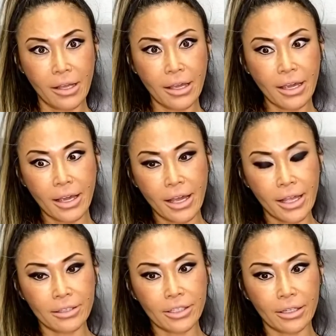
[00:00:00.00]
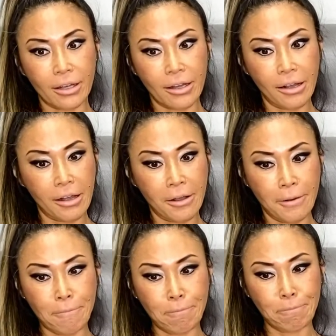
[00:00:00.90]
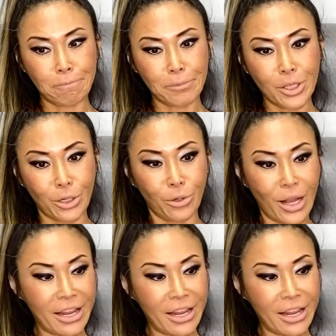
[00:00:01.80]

And, you know,